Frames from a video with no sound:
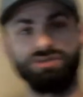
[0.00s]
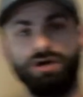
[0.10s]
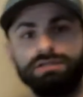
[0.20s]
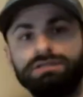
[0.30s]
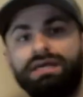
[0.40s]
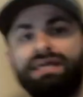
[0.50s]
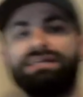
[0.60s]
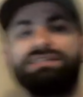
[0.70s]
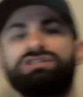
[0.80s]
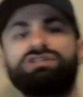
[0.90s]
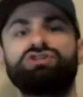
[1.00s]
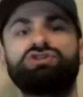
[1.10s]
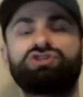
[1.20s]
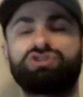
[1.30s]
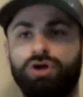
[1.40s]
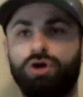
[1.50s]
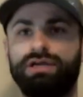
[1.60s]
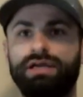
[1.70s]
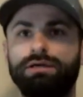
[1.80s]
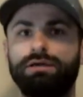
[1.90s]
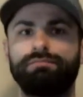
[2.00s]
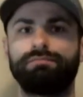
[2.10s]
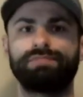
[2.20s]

on is starting